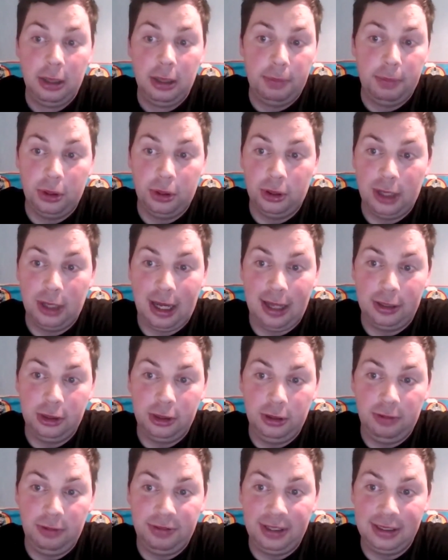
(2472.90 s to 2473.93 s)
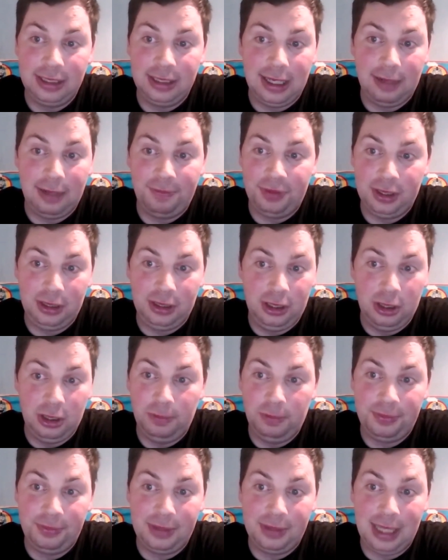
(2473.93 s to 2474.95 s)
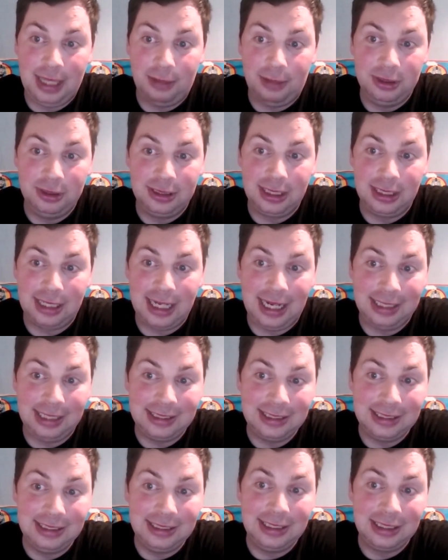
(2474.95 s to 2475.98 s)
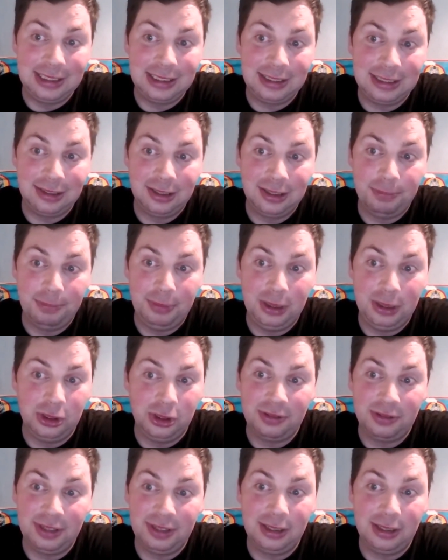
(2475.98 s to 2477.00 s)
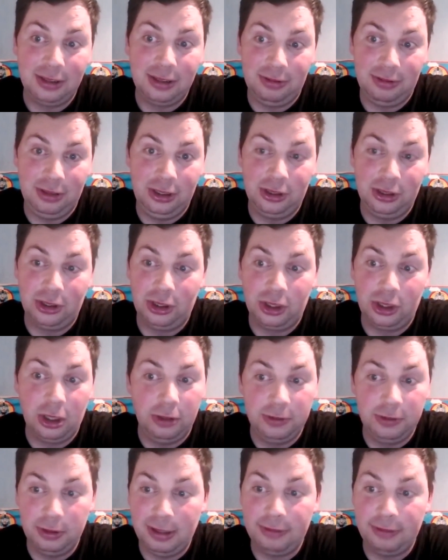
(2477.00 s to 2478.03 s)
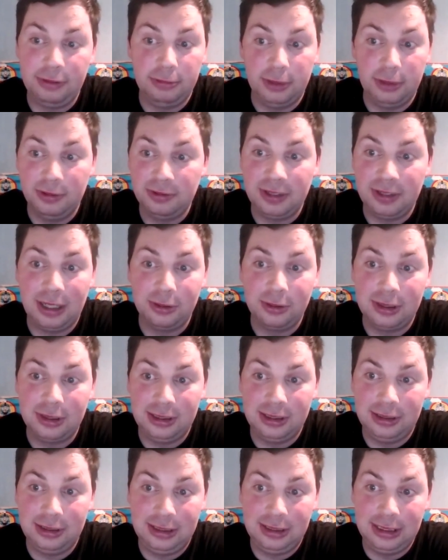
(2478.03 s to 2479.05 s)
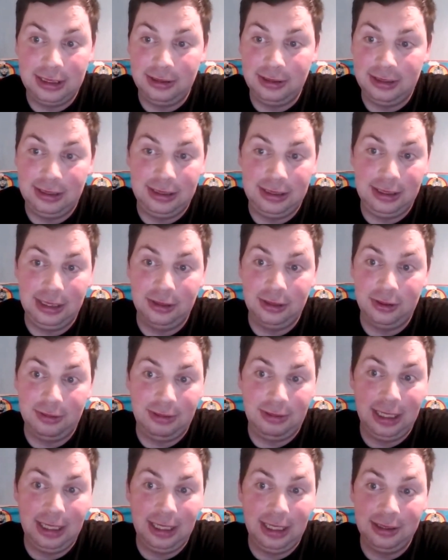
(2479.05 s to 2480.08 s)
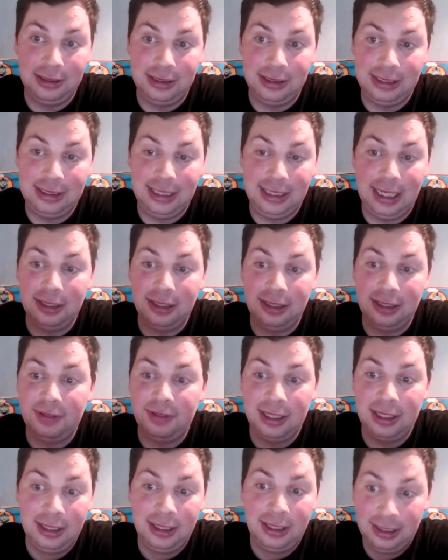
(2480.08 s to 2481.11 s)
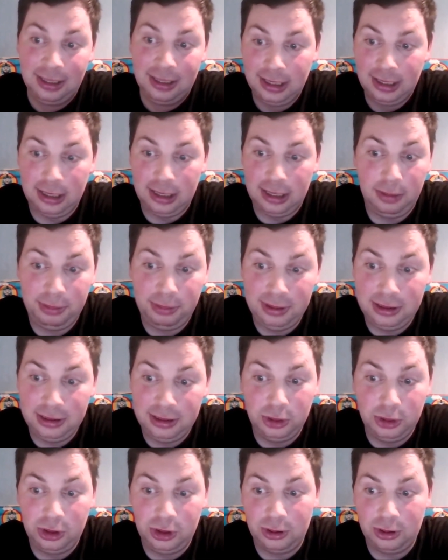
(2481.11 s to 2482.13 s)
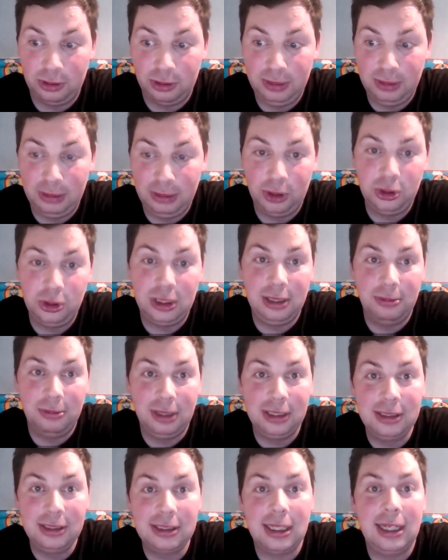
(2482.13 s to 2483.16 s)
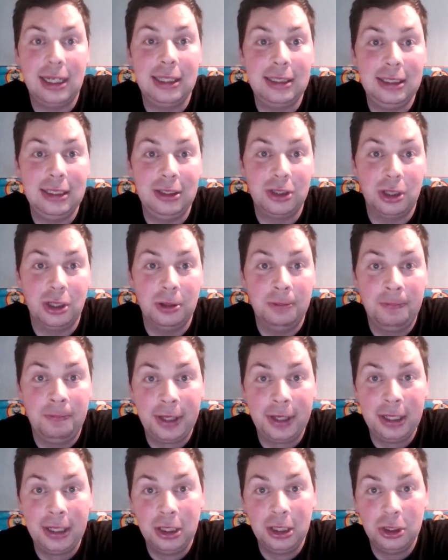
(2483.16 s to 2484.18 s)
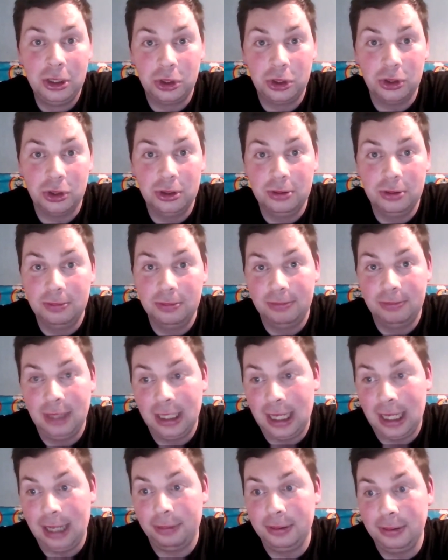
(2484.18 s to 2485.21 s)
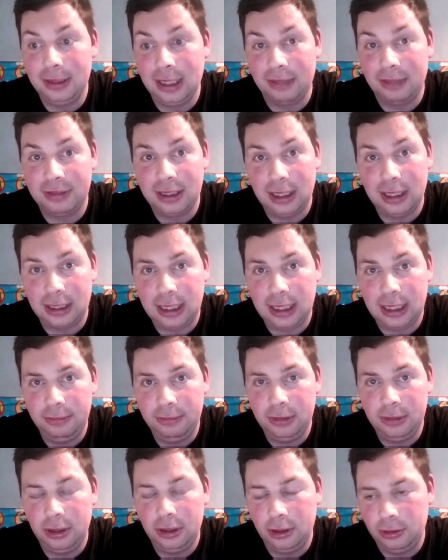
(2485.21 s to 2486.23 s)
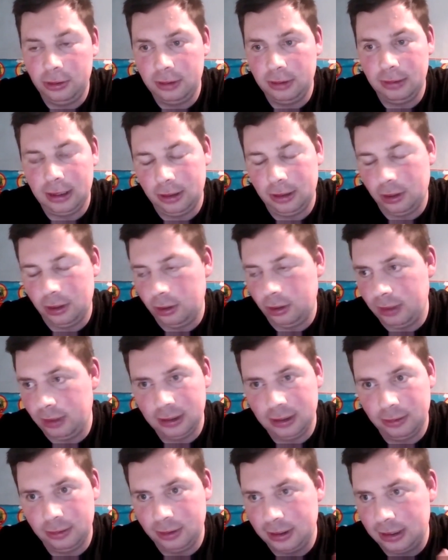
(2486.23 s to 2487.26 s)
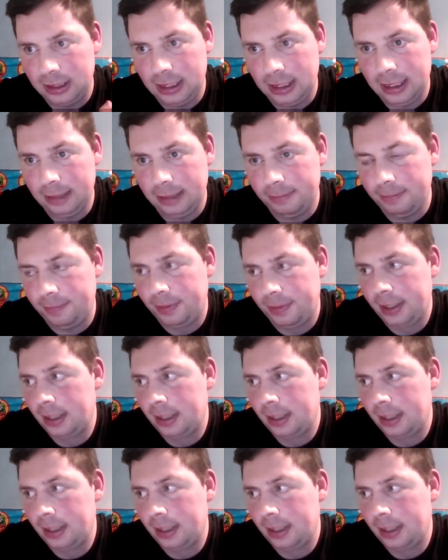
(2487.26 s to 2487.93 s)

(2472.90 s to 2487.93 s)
but I do think that that was the catalyst, because I think you're going to go through every month now till the end of it, and they're pretty much going to be mostly wins, aren't they? So something happened after that game. I don't know whether it was the